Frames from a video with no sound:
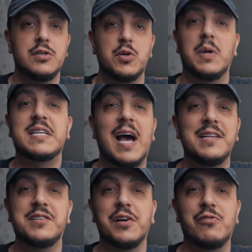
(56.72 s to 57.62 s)
So us
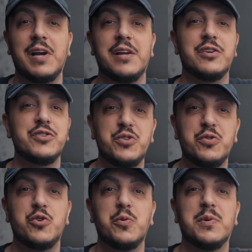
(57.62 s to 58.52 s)
content creators,
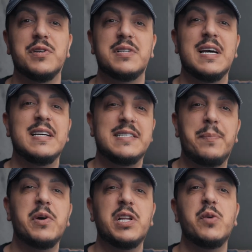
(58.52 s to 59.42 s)
YouTubers,
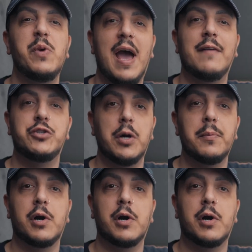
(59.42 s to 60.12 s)
typically we have jump